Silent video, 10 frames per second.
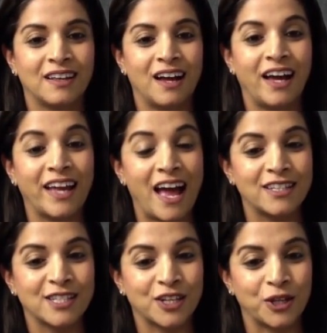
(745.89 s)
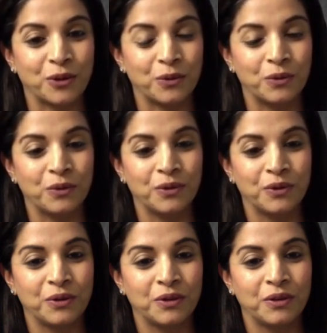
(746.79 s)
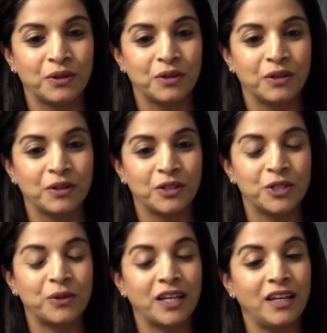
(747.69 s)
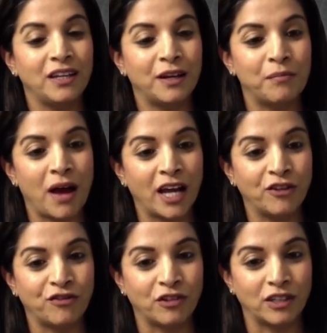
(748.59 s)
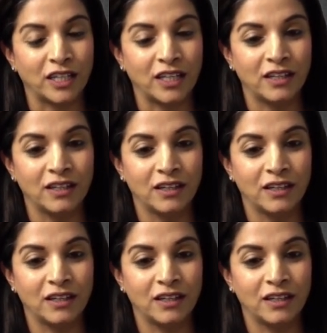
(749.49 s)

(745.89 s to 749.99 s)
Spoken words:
I ask you to eat it mindfully.